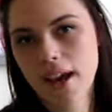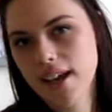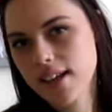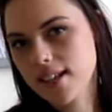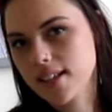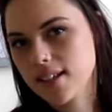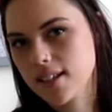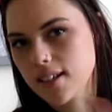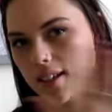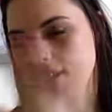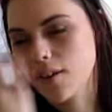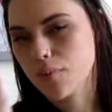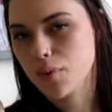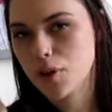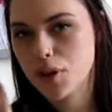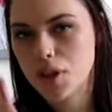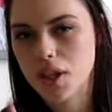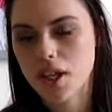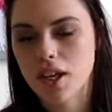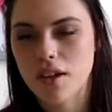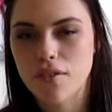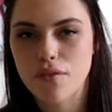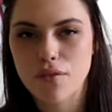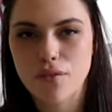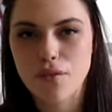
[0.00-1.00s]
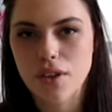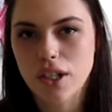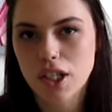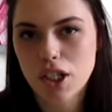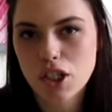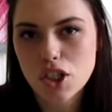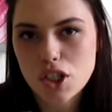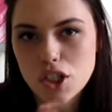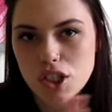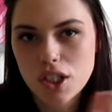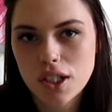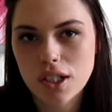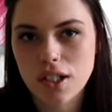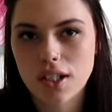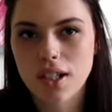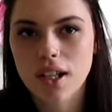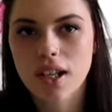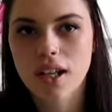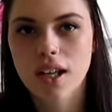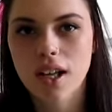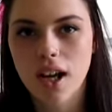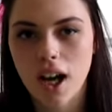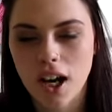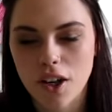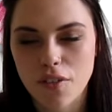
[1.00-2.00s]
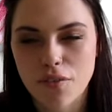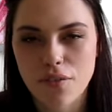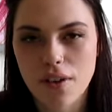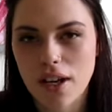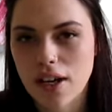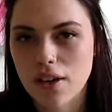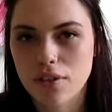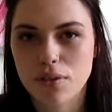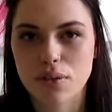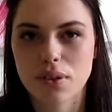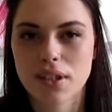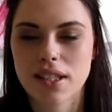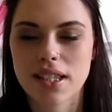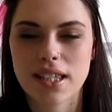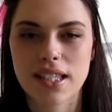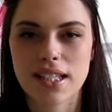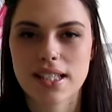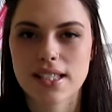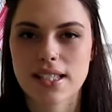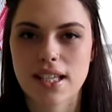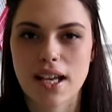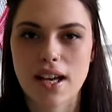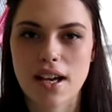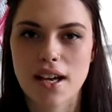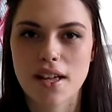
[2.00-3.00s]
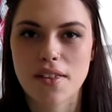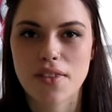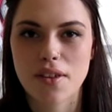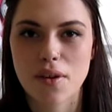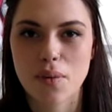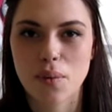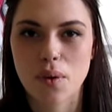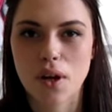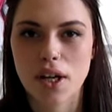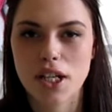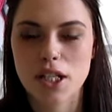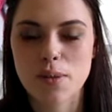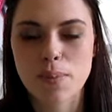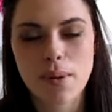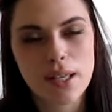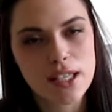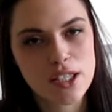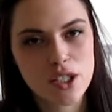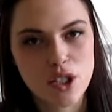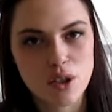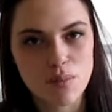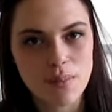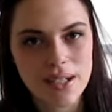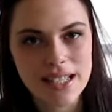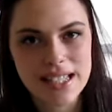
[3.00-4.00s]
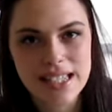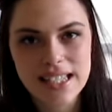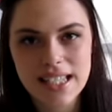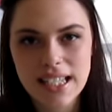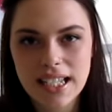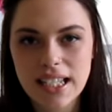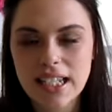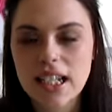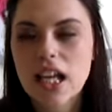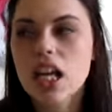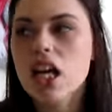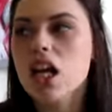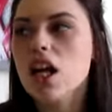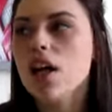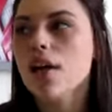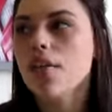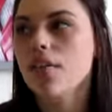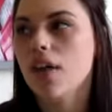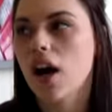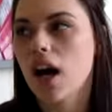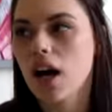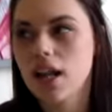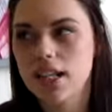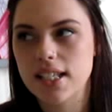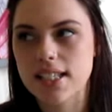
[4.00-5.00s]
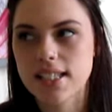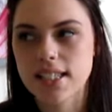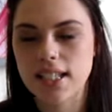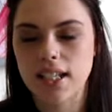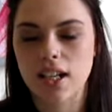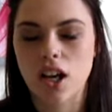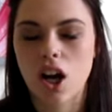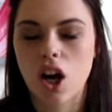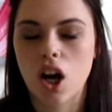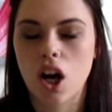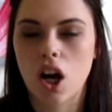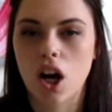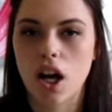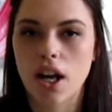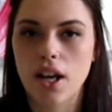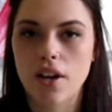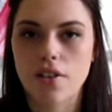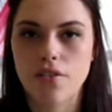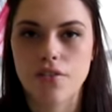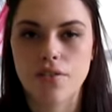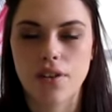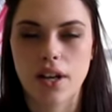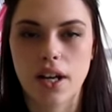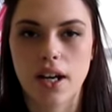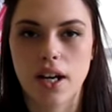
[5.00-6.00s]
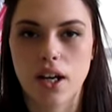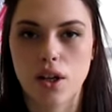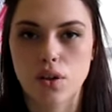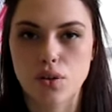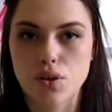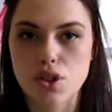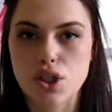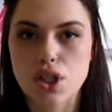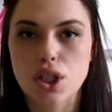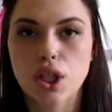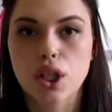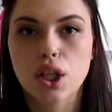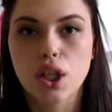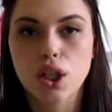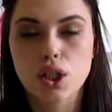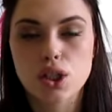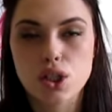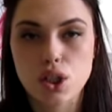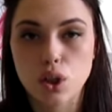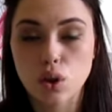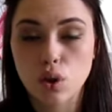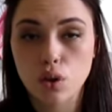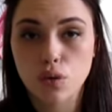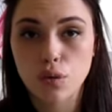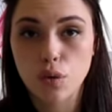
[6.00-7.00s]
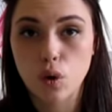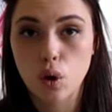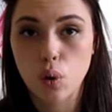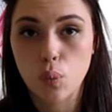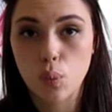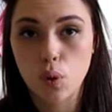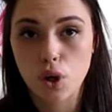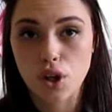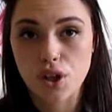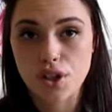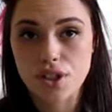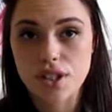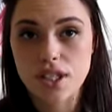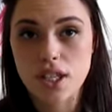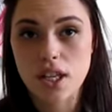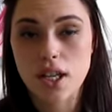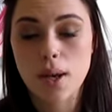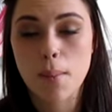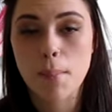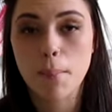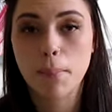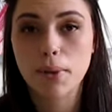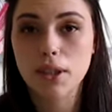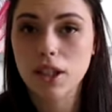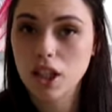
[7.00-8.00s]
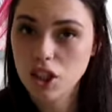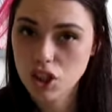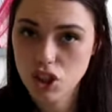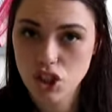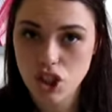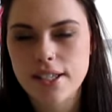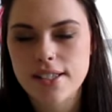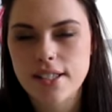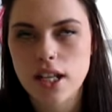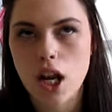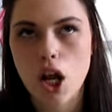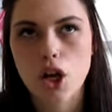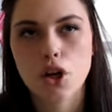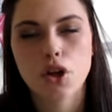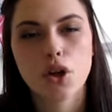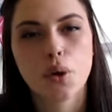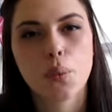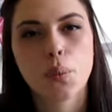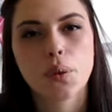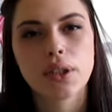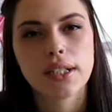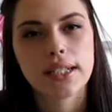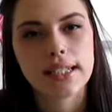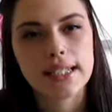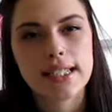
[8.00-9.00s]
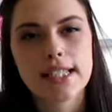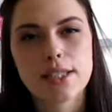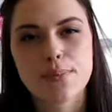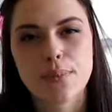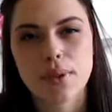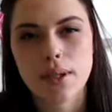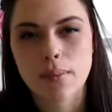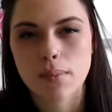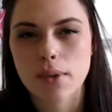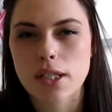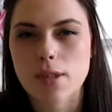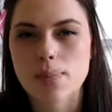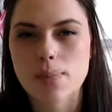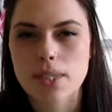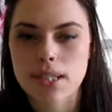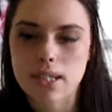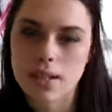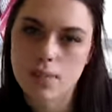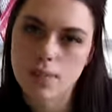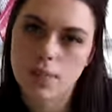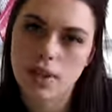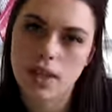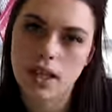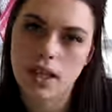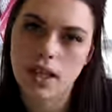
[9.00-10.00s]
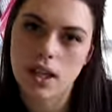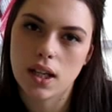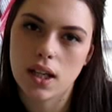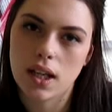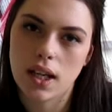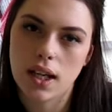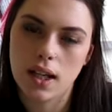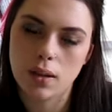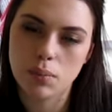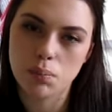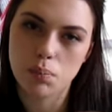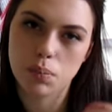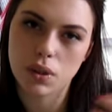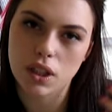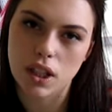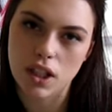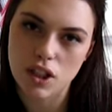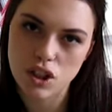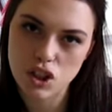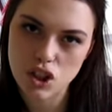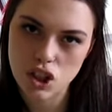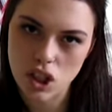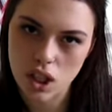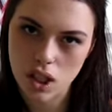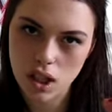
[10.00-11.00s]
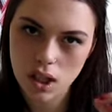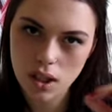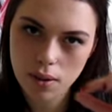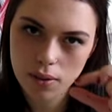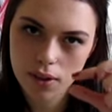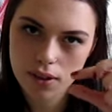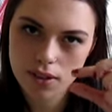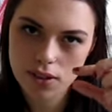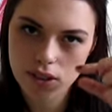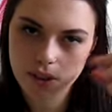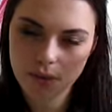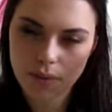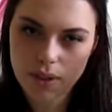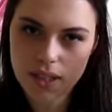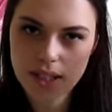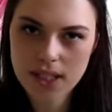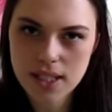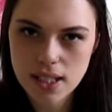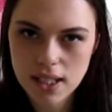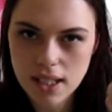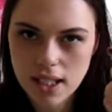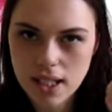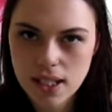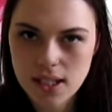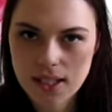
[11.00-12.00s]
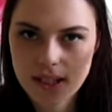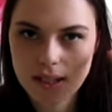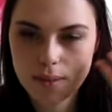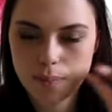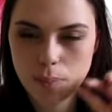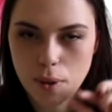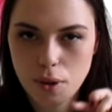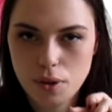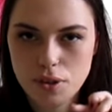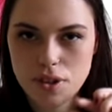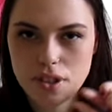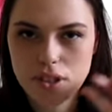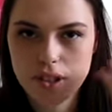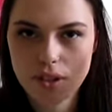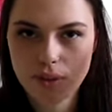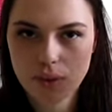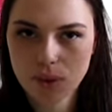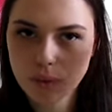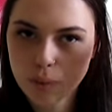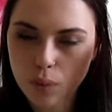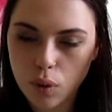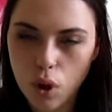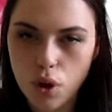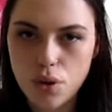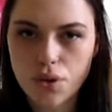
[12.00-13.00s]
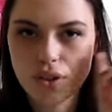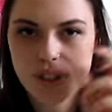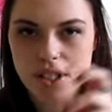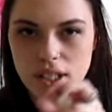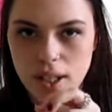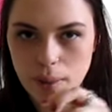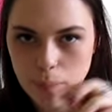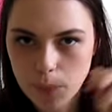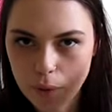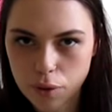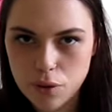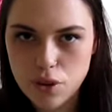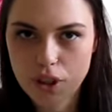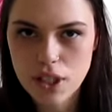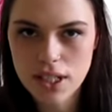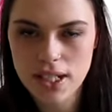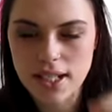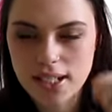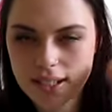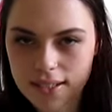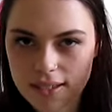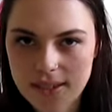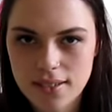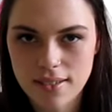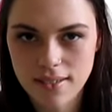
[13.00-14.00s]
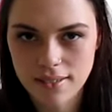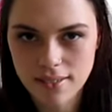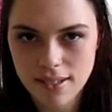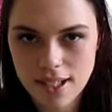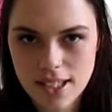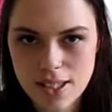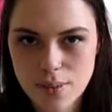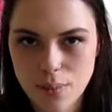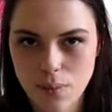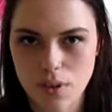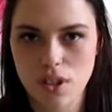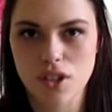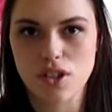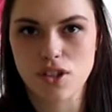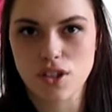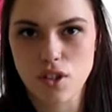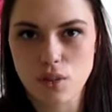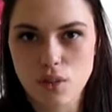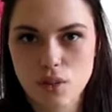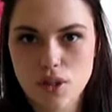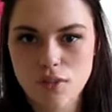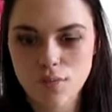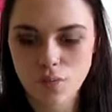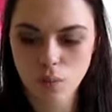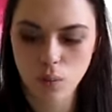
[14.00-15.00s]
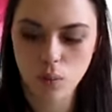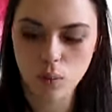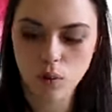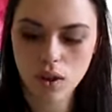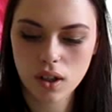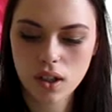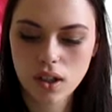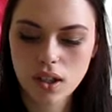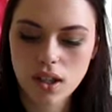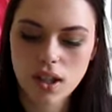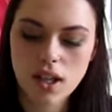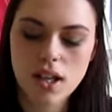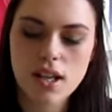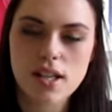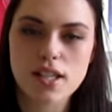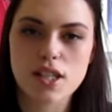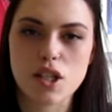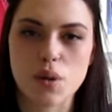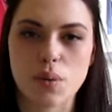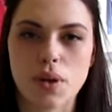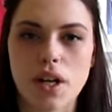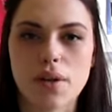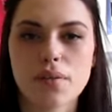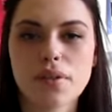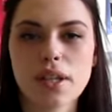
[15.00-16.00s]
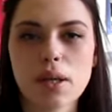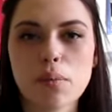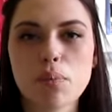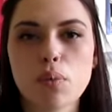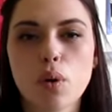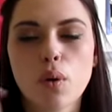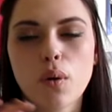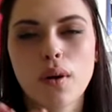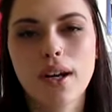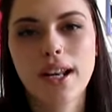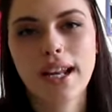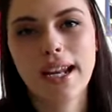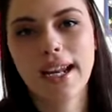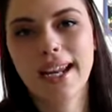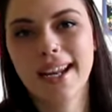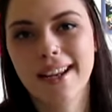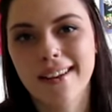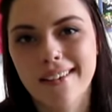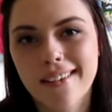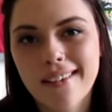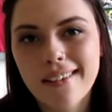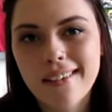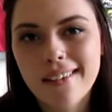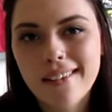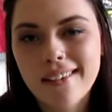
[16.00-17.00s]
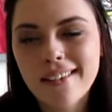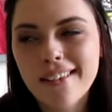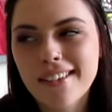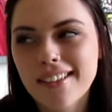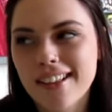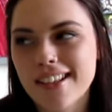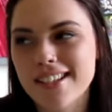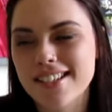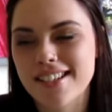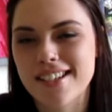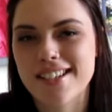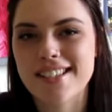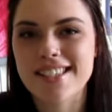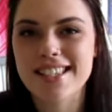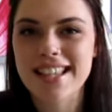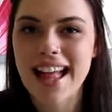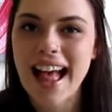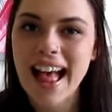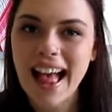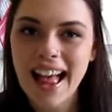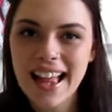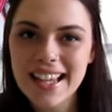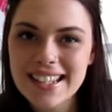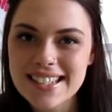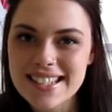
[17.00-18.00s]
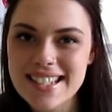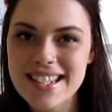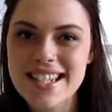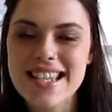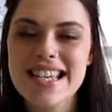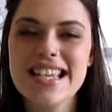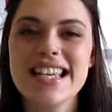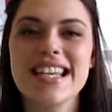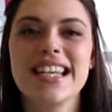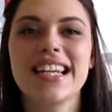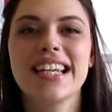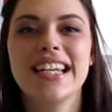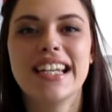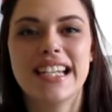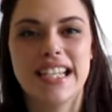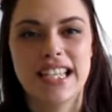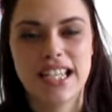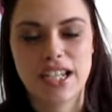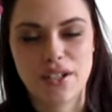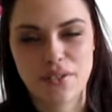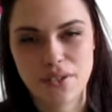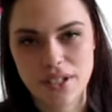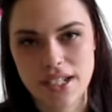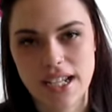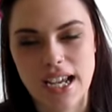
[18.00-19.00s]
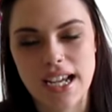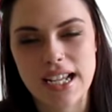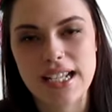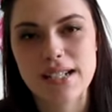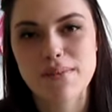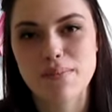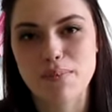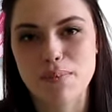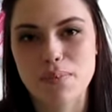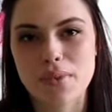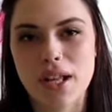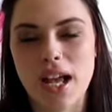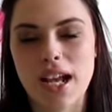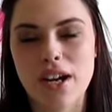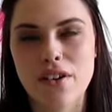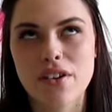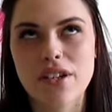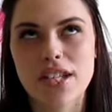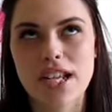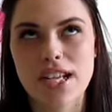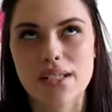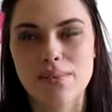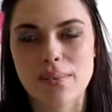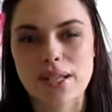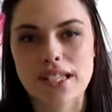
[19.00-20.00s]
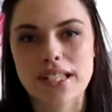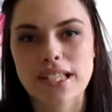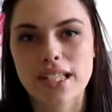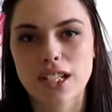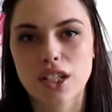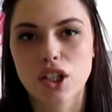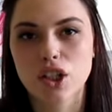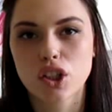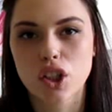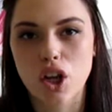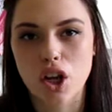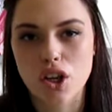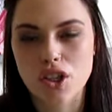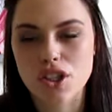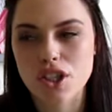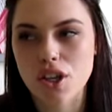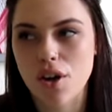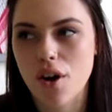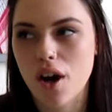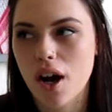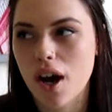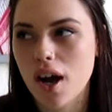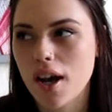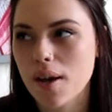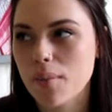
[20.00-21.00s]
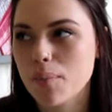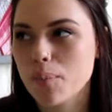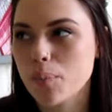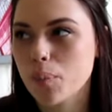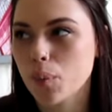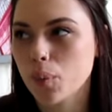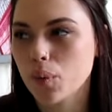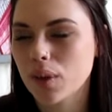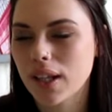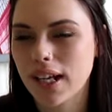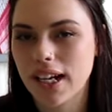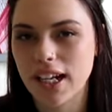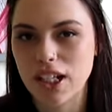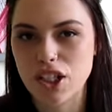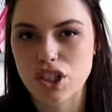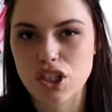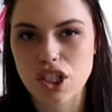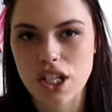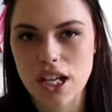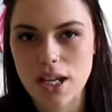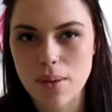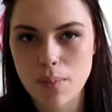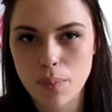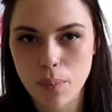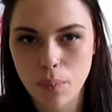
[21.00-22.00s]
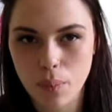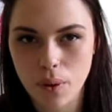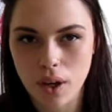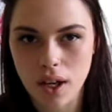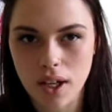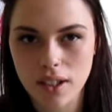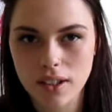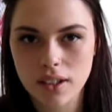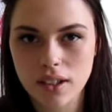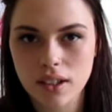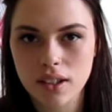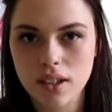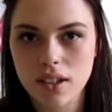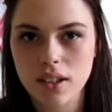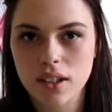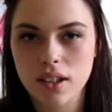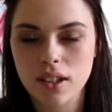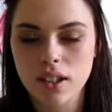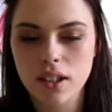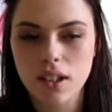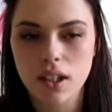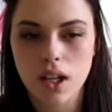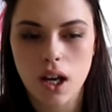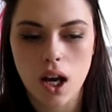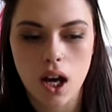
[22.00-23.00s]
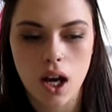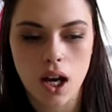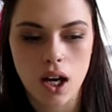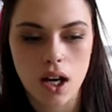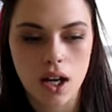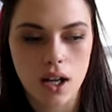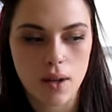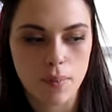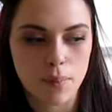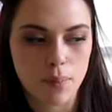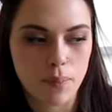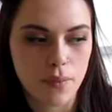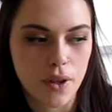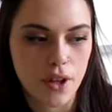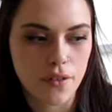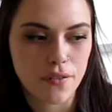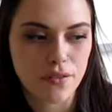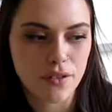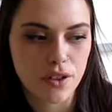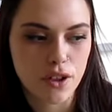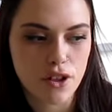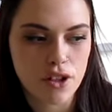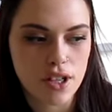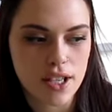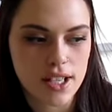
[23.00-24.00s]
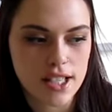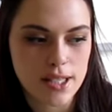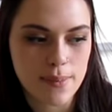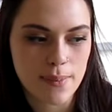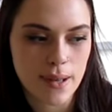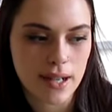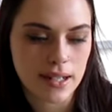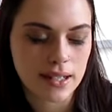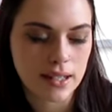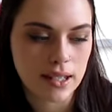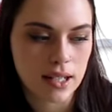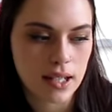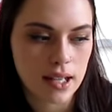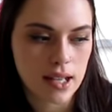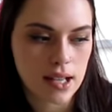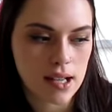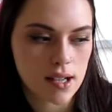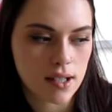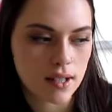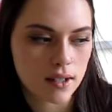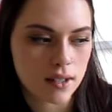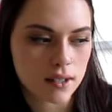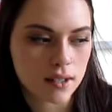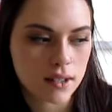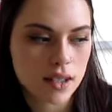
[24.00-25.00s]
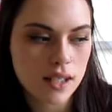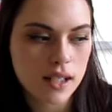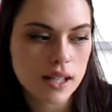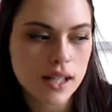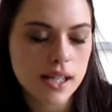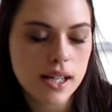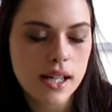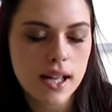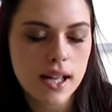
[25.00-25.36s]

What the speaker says: base and everything finished and I'd found all the things that worked best on my skin, the hardest thing I found to look for was blusher. And I don't know what it is, but there must be something in blusher, because obviously it's supposed to sort of rosy up your cheeks, and that's what it's used for. So whatever they put in that does that irritates my skin a lot. So I bought like a cheap one a few years back now,